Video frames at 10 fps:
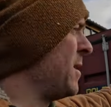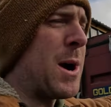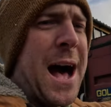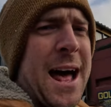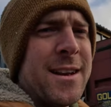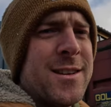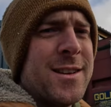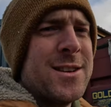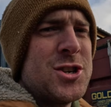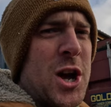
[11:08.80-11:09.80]
you can't
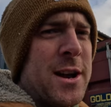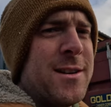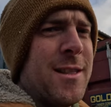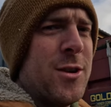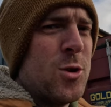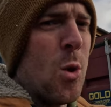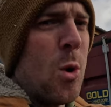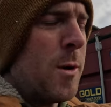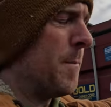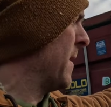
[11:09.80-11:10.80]
shut the
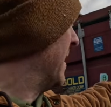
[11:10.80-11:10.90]
door.